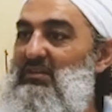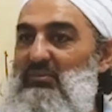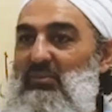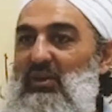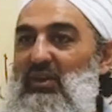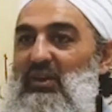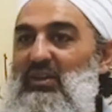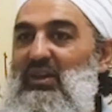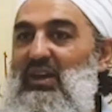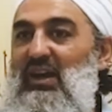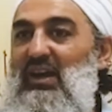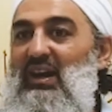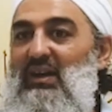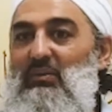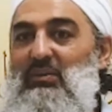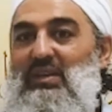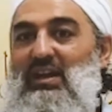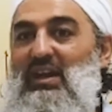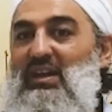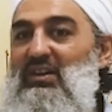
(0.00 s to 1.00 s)
my own heart?
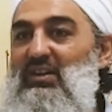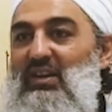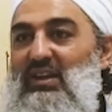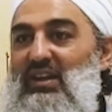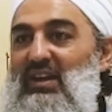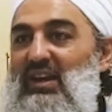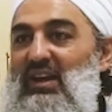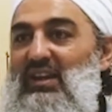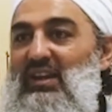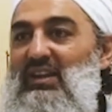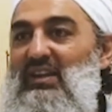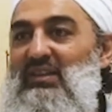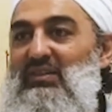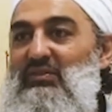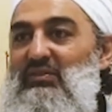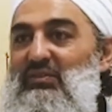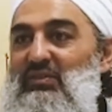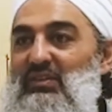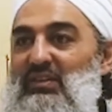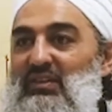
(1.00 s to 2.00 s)
Without it, I can't
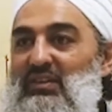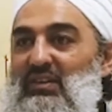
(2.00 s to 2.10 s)
live.